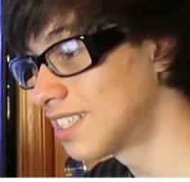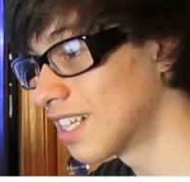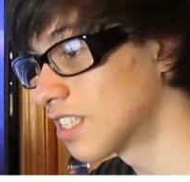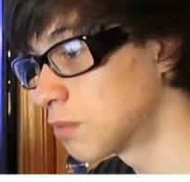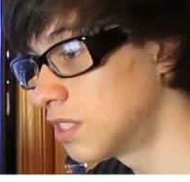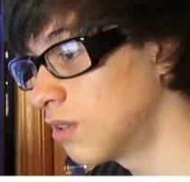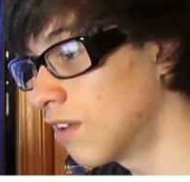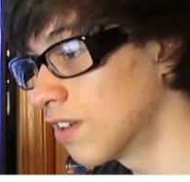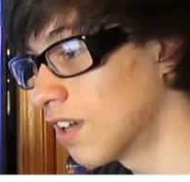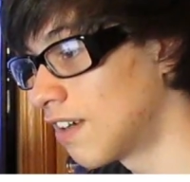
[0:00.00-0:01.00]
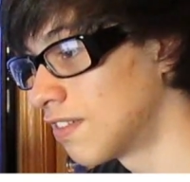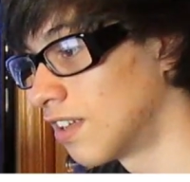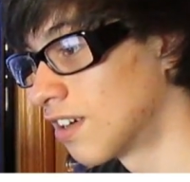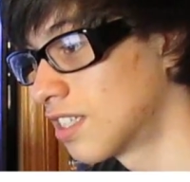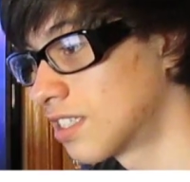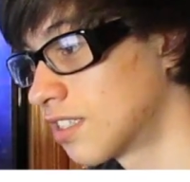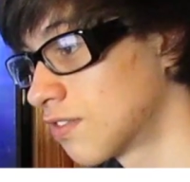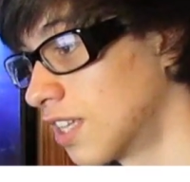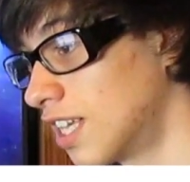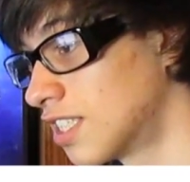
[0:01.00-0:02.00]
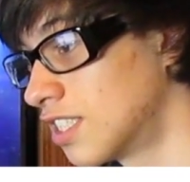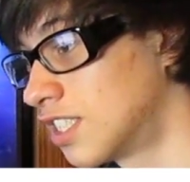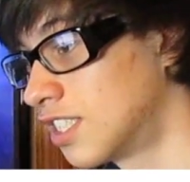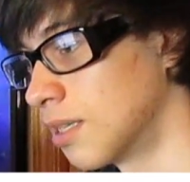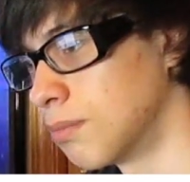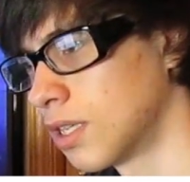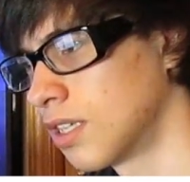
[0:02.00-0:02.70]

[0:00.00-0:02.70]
says, would you ever have a long distance relationship?